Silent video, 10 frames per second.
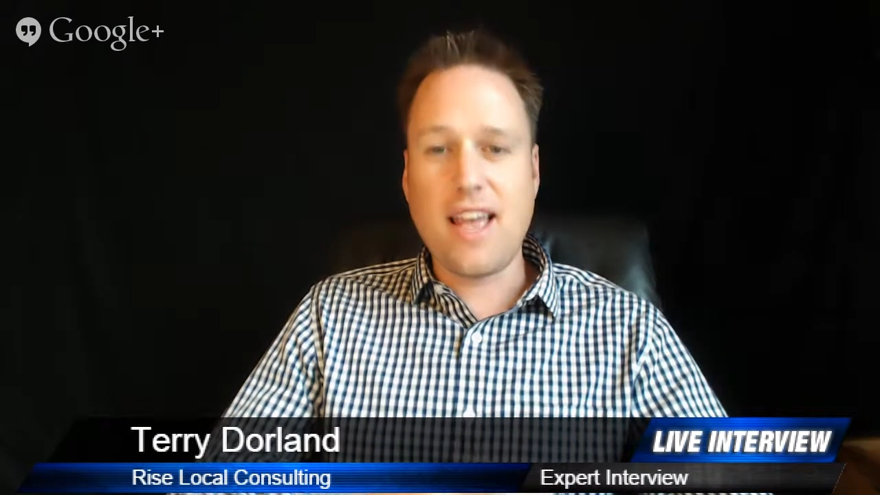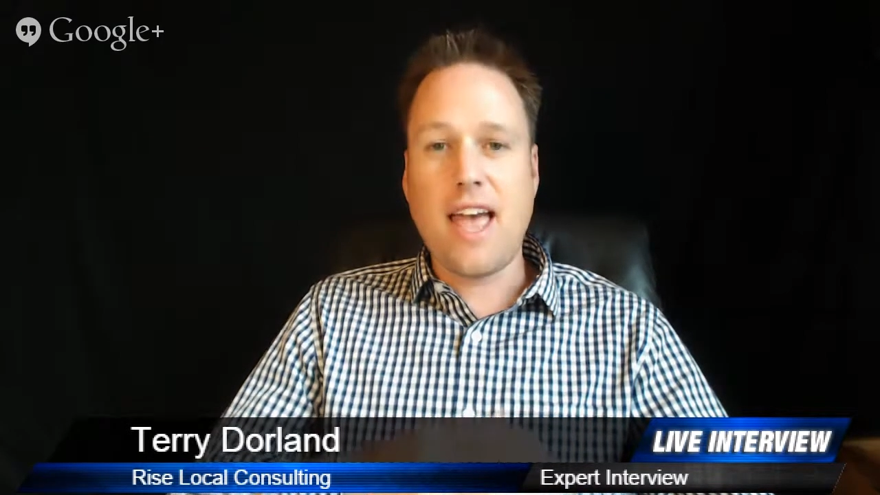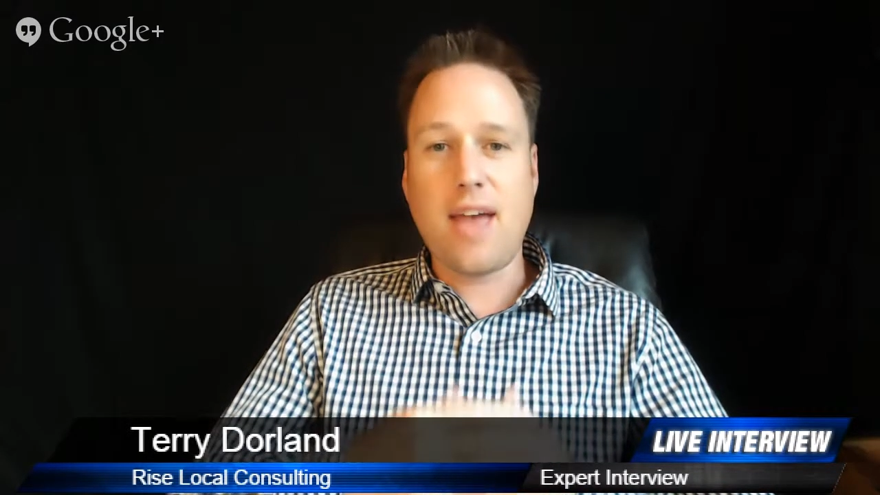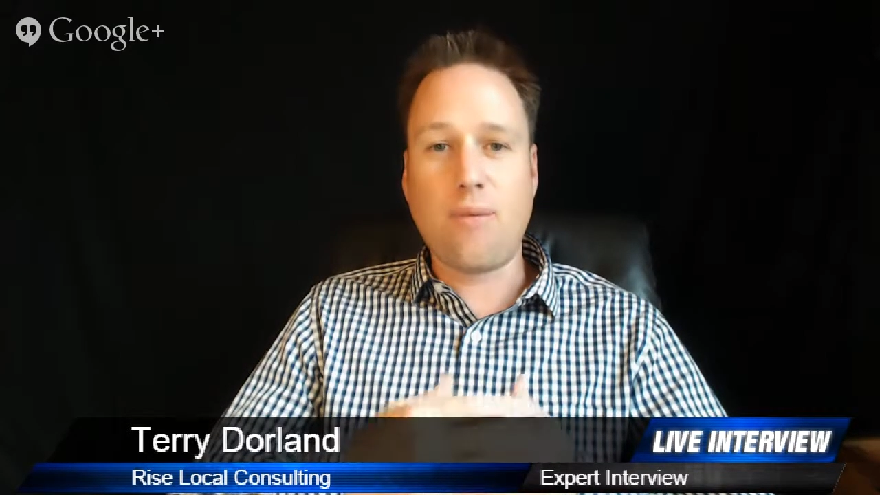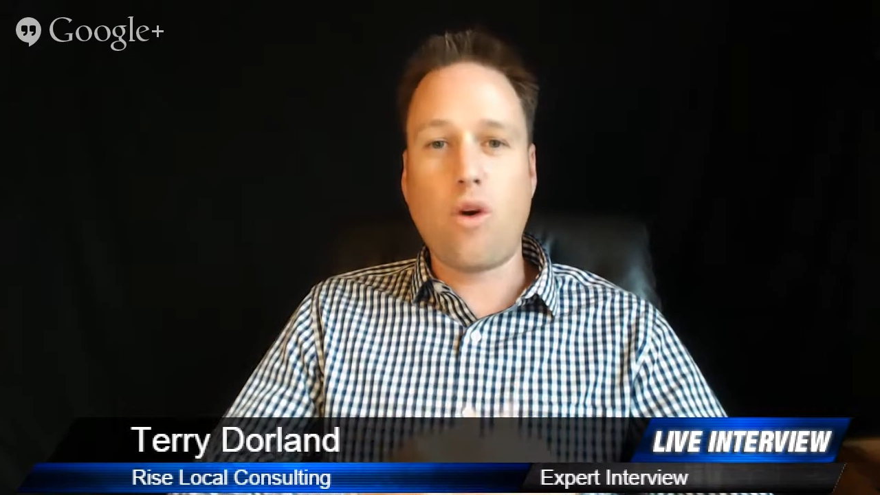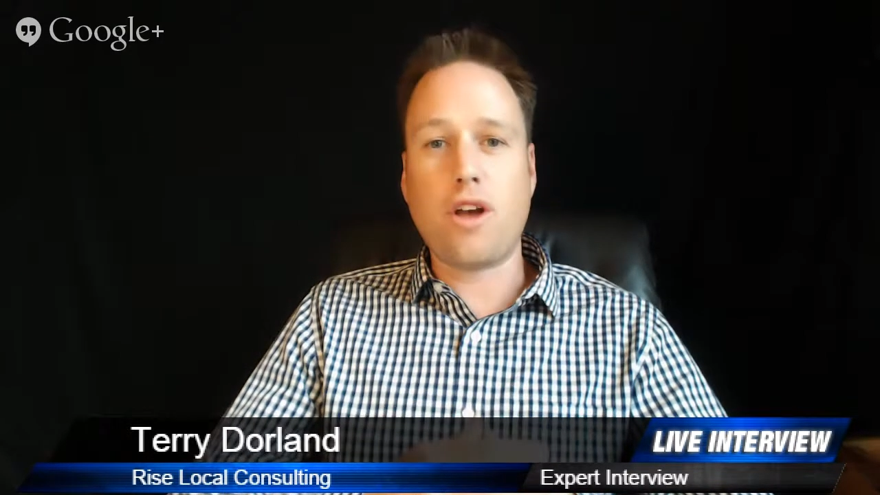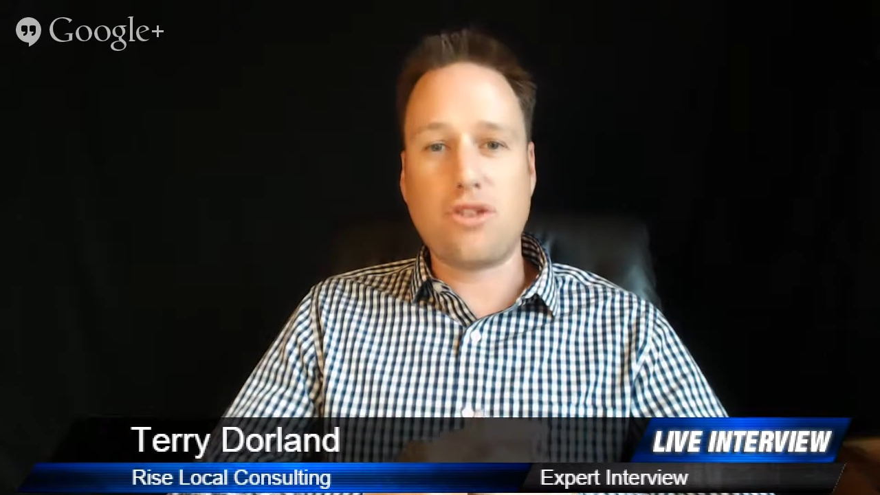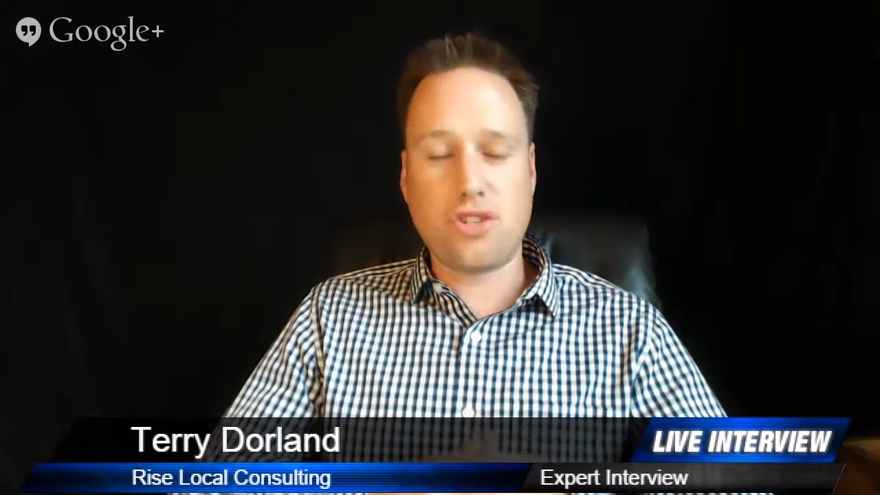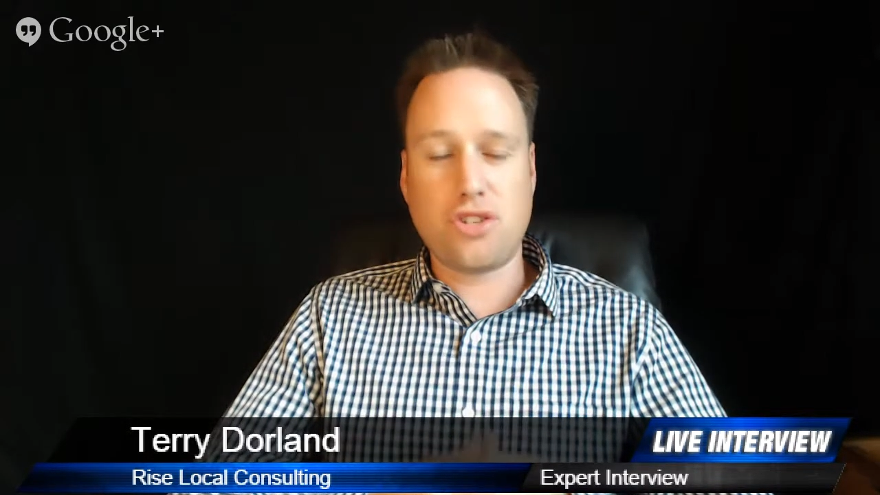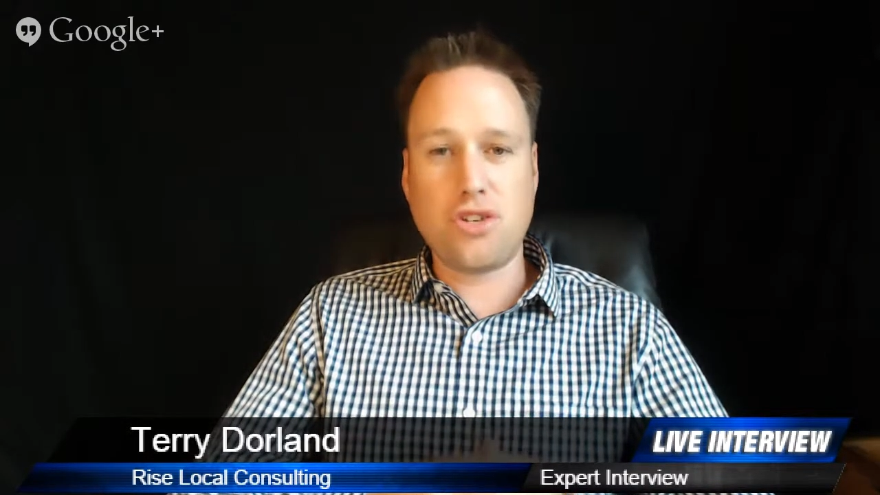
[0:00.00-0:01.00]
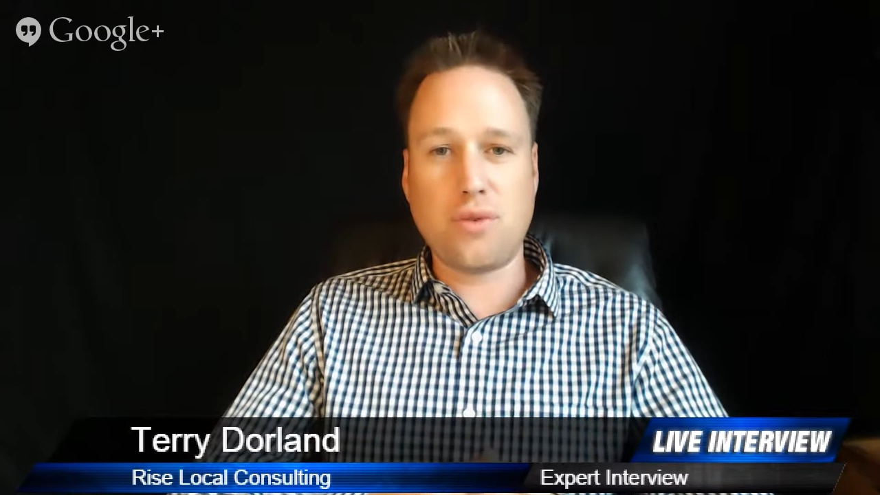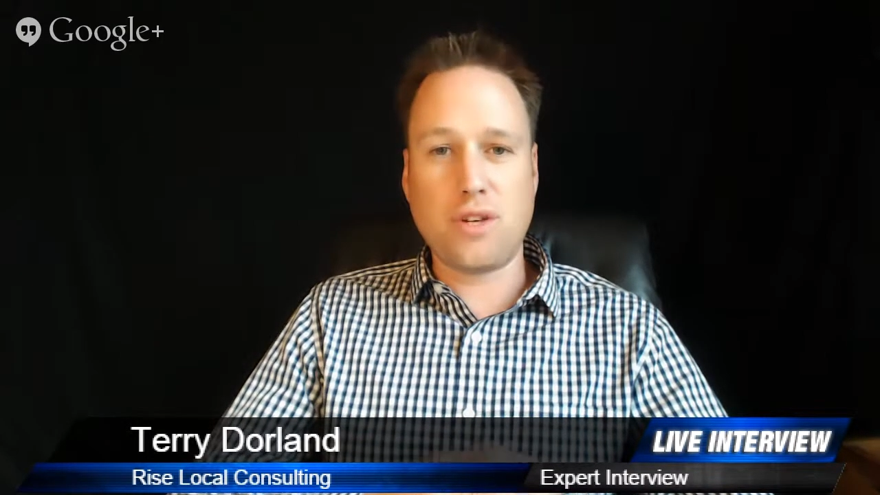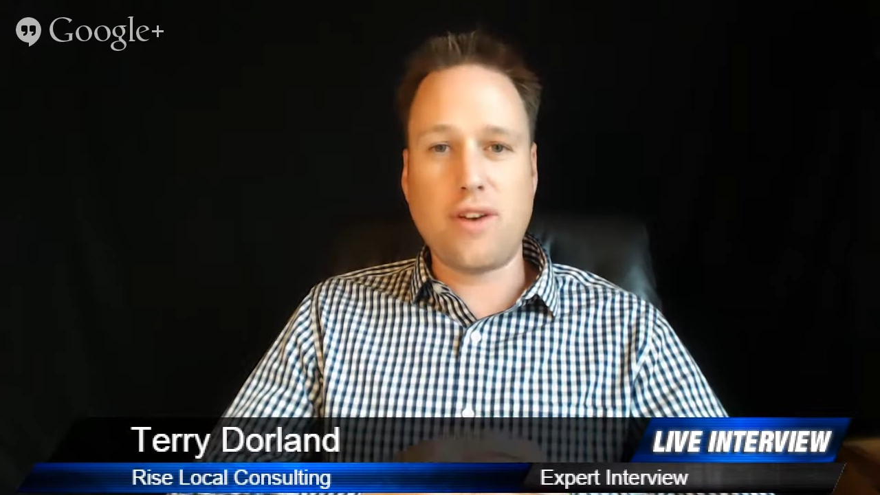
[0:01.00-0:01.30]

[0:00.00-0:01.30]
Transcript: and what you should do when you're